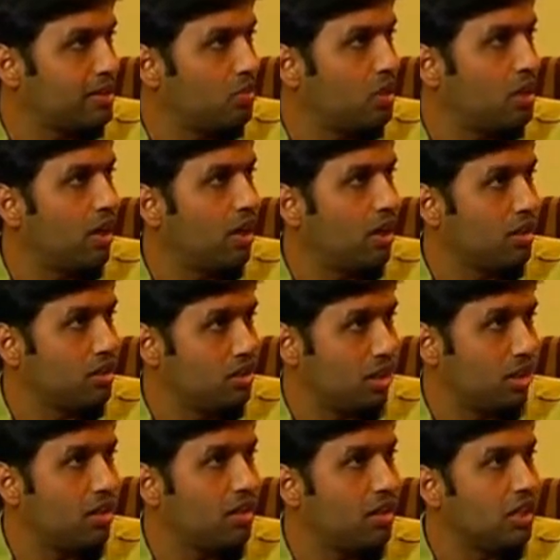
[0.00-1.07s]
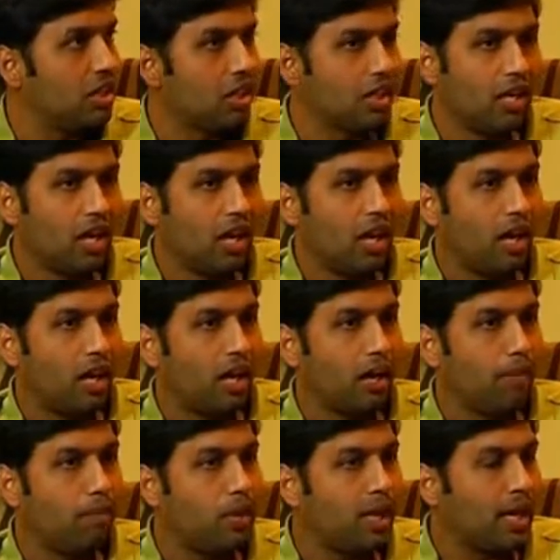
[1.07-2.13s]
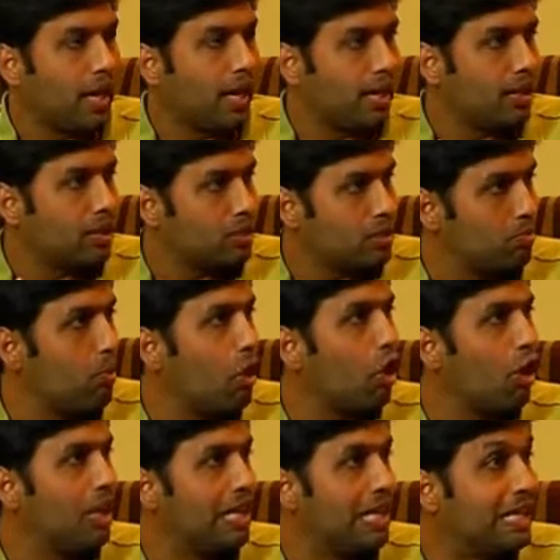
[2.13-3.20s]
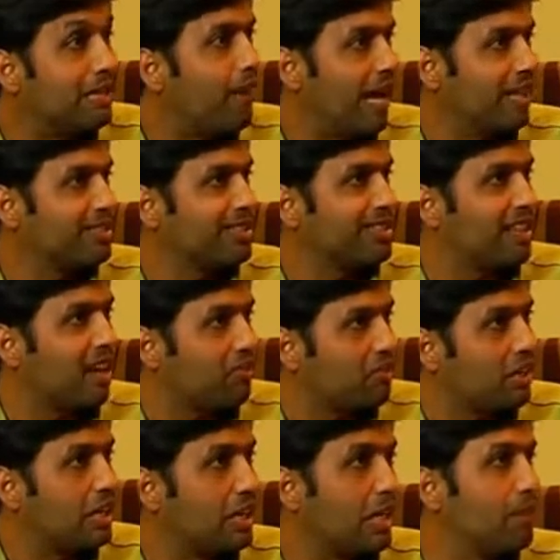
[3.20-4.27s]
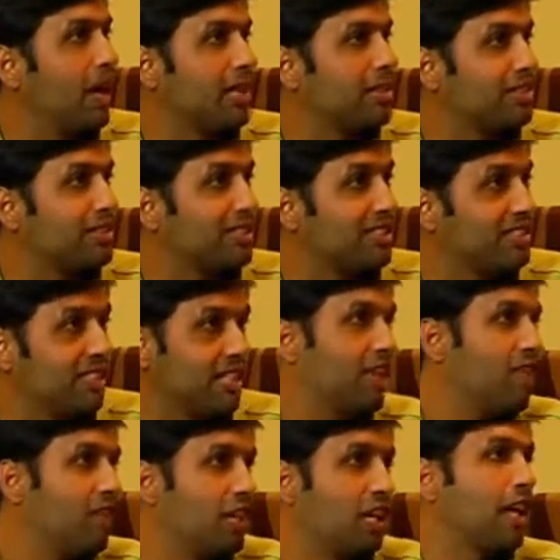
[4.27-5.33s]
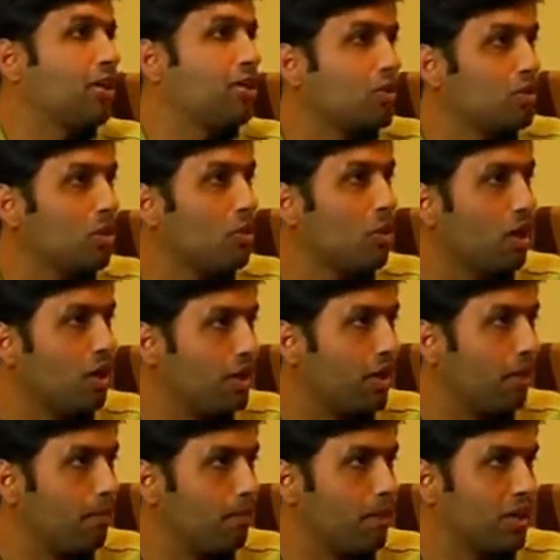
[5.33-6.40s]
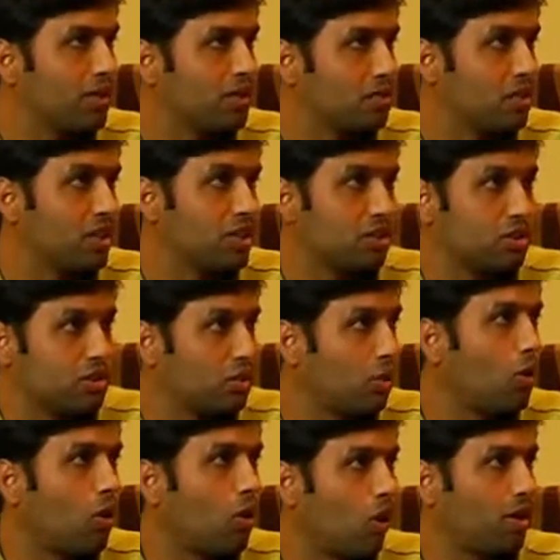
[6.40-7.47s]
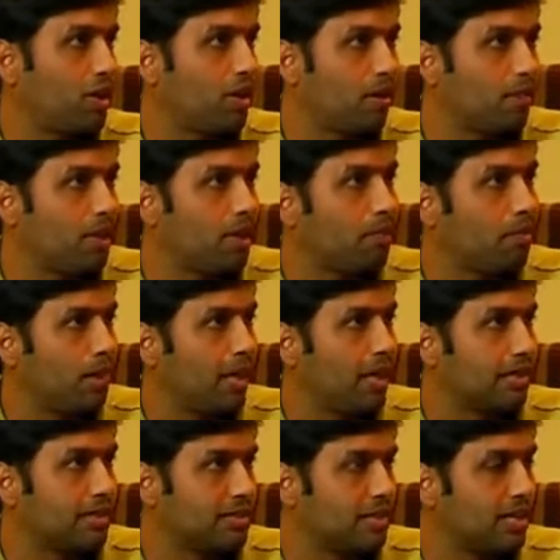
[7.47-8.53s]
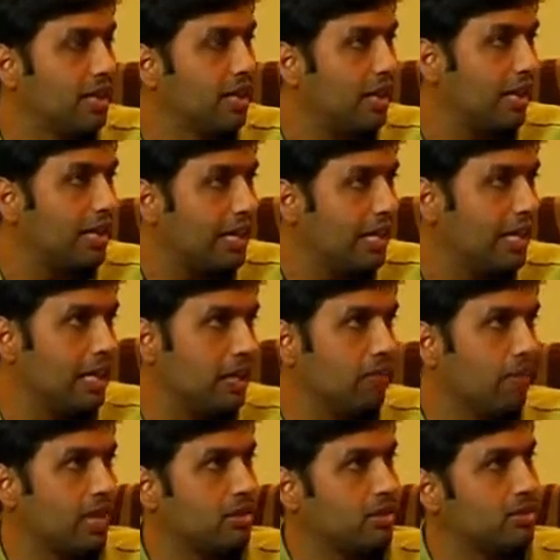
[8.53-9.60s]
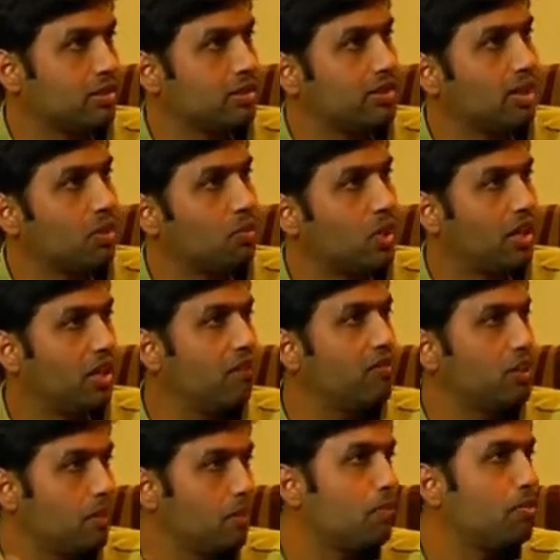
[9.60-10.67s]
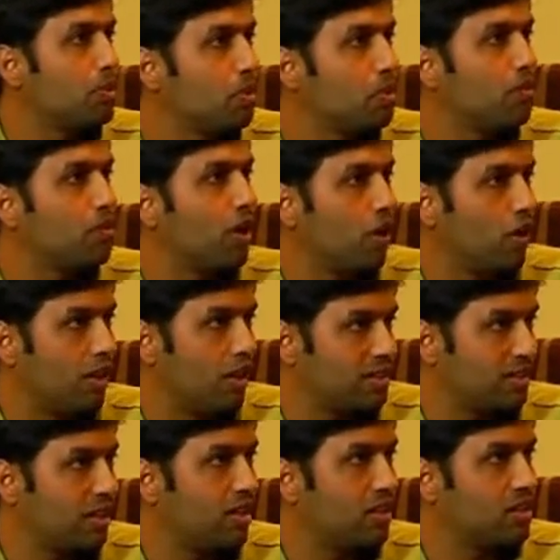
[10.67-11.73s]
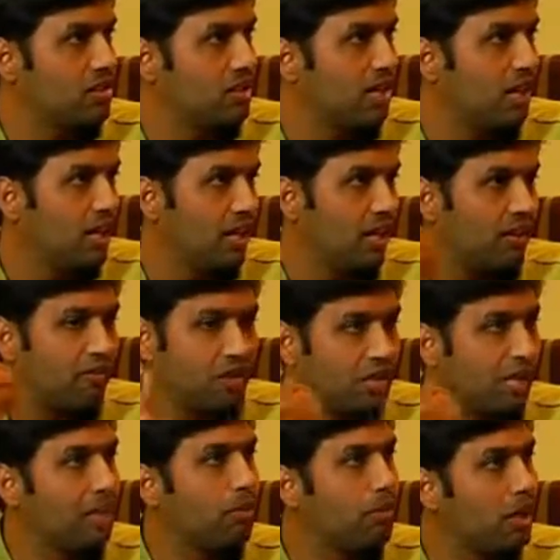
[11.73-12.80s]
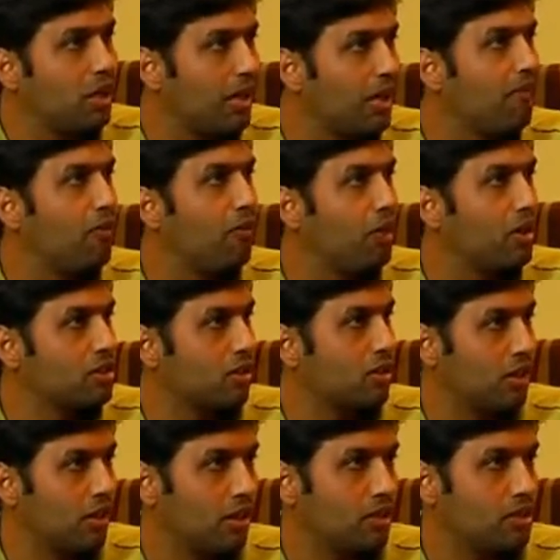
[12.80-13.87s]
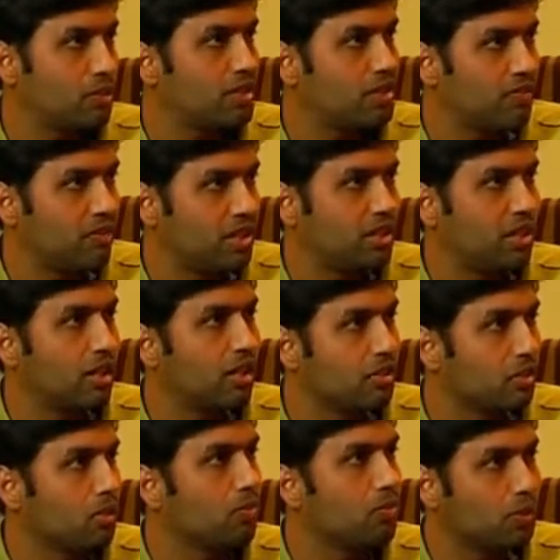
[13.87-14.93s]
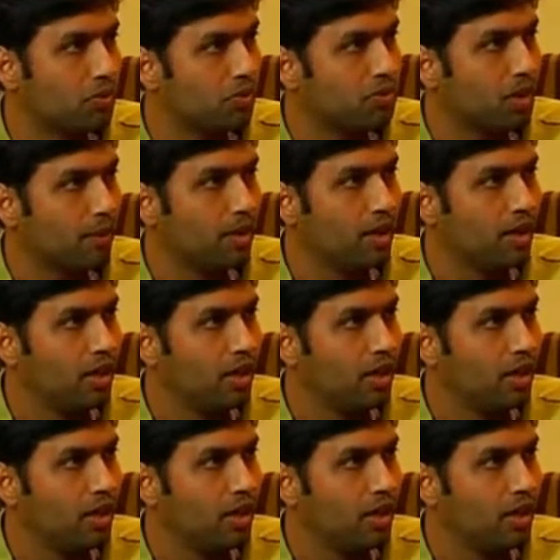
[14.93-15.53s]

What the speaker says: We are generally playing small league matches after league matches and never get to the World Cup, because we are just so caught up in playing these little league matches that we never improve on our skills, never deliberately focus on a specific skill to improve them.